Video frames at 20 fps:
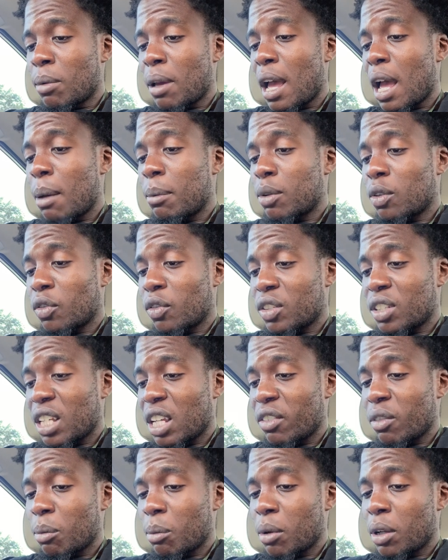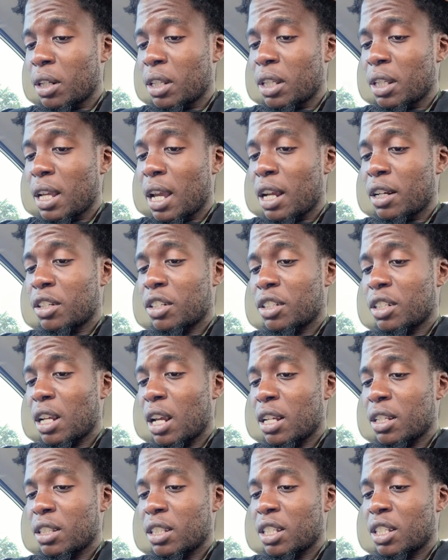habits for saving money,
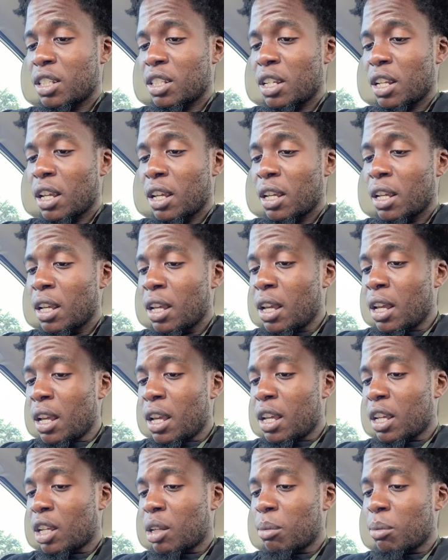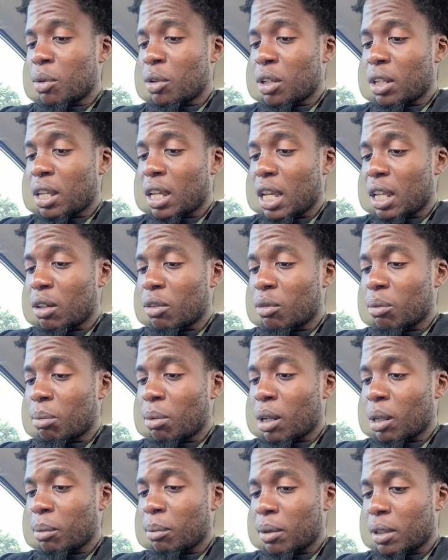exercising each day, and communicating with
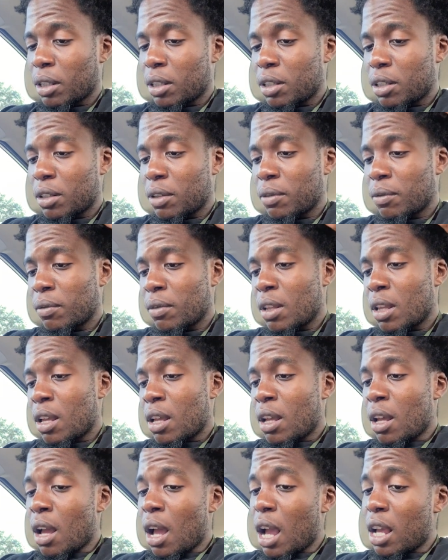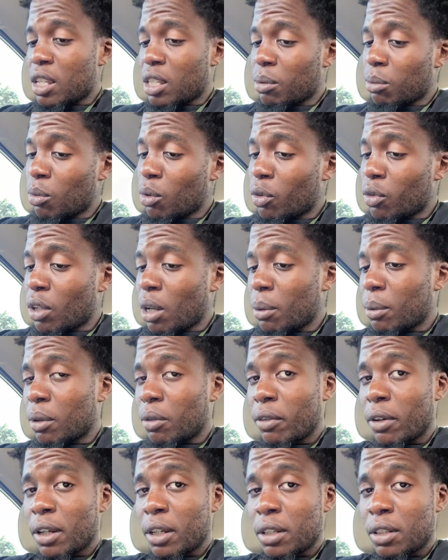bunkmates. As he moved up the
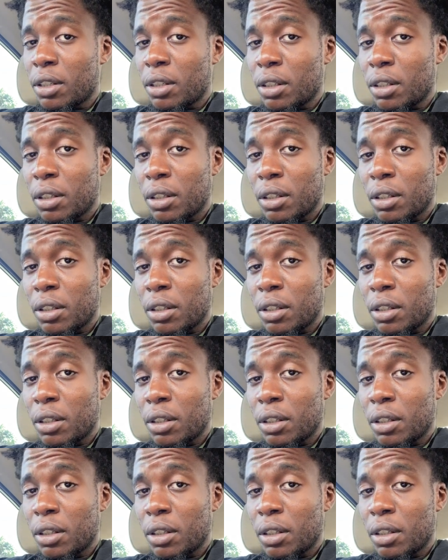ranks,